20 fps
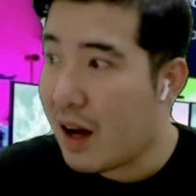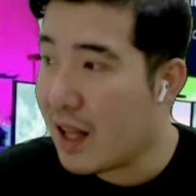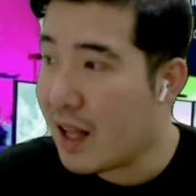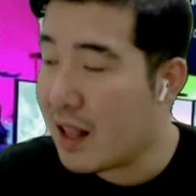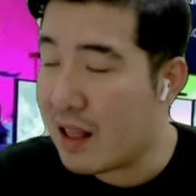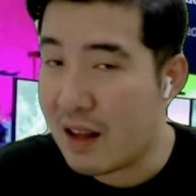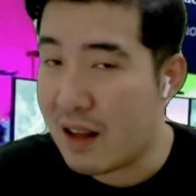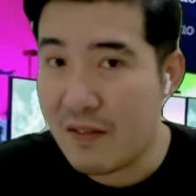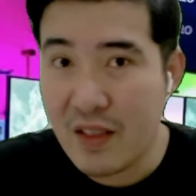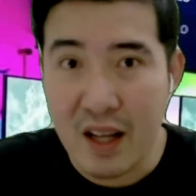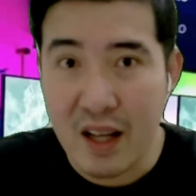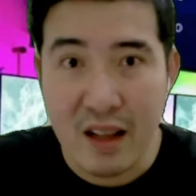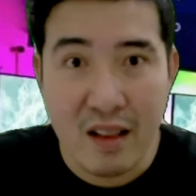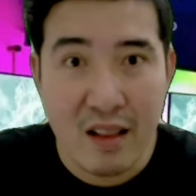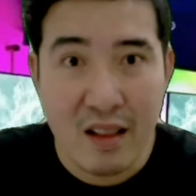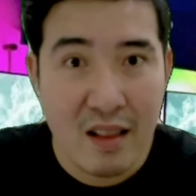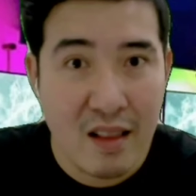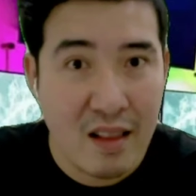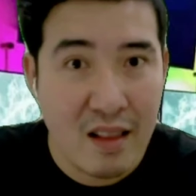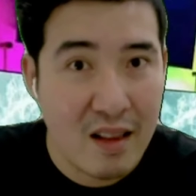I love
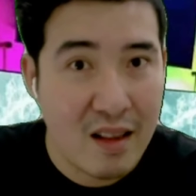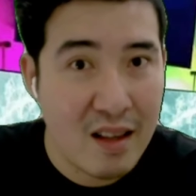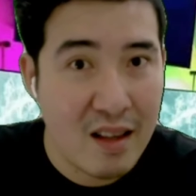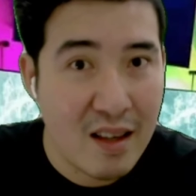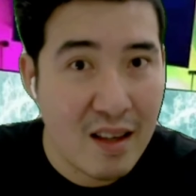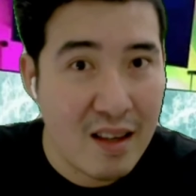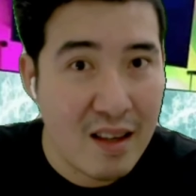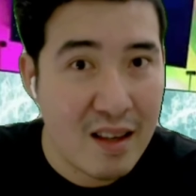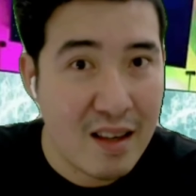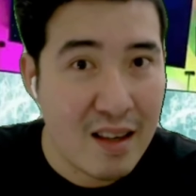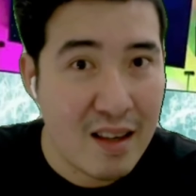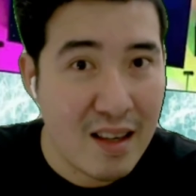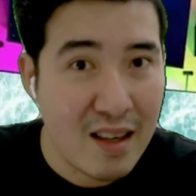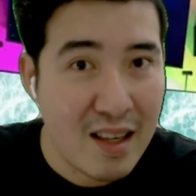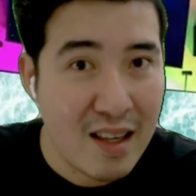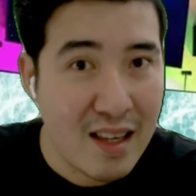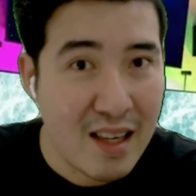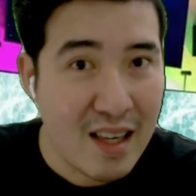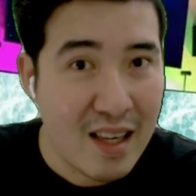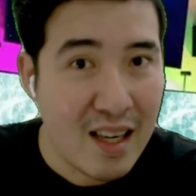this.
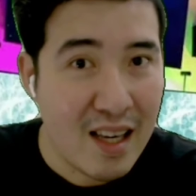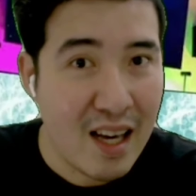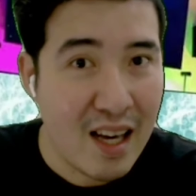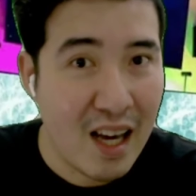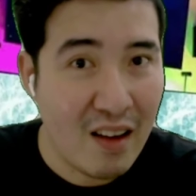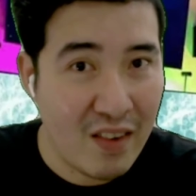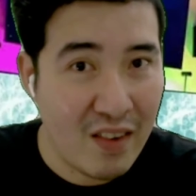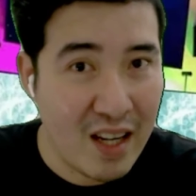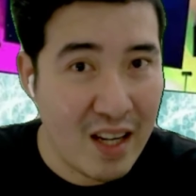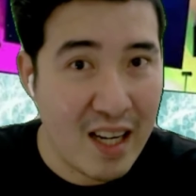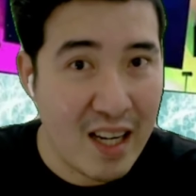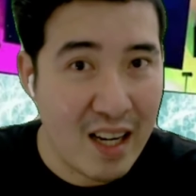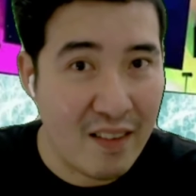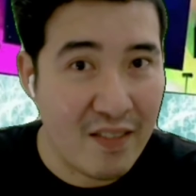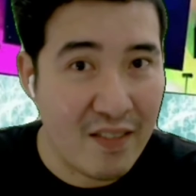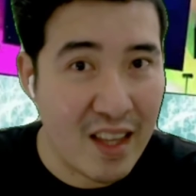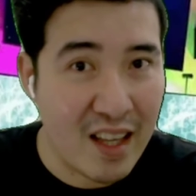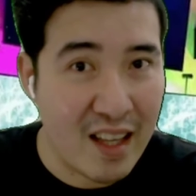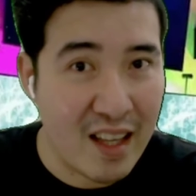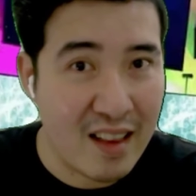I really
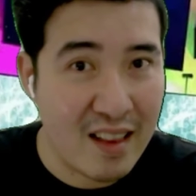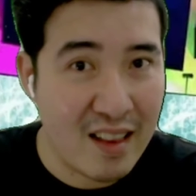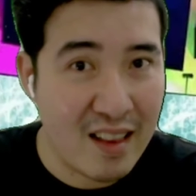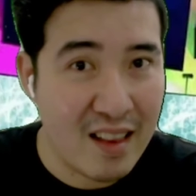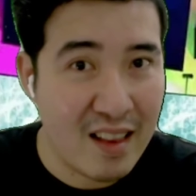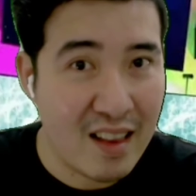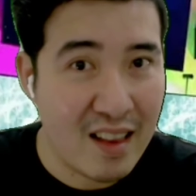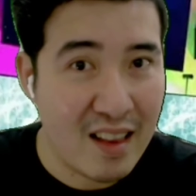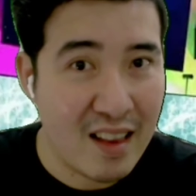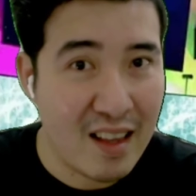love this.